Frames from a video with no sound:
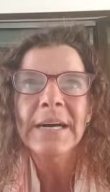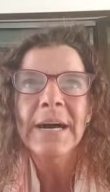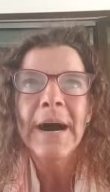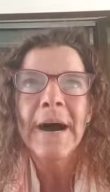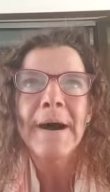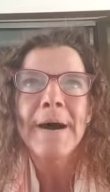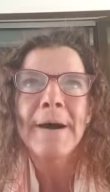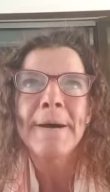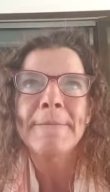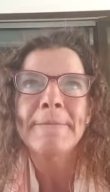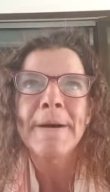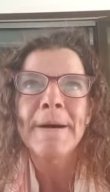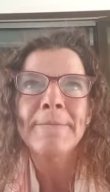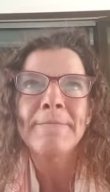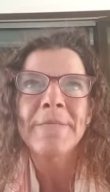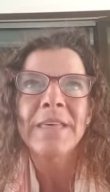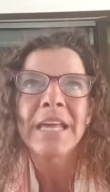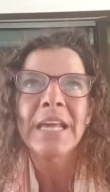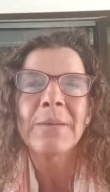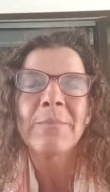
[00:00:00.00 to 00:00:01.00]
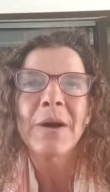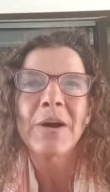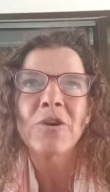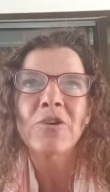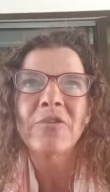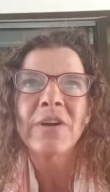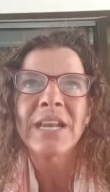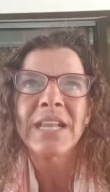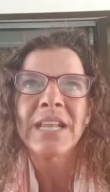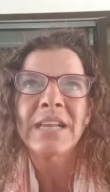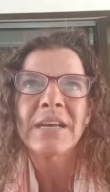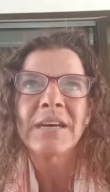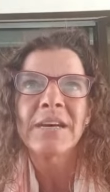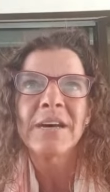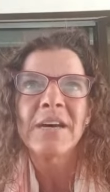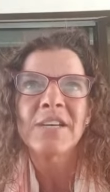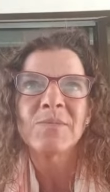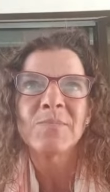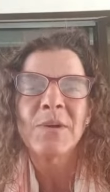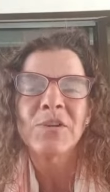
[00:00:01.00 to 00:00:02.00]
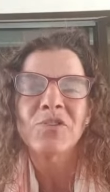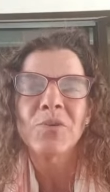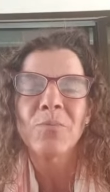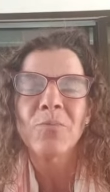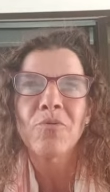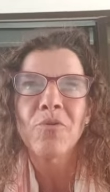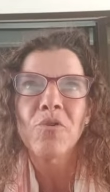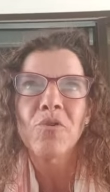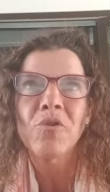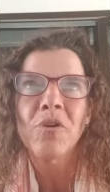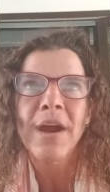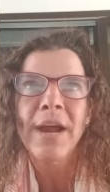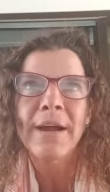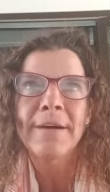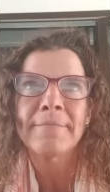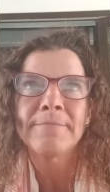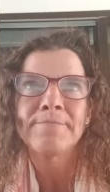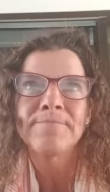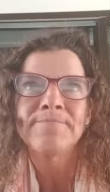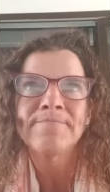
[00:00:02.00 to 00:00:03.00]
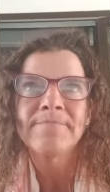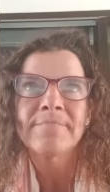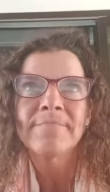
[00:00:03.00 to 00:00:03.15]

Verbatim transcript: um, I'm thinking about creating a, a special program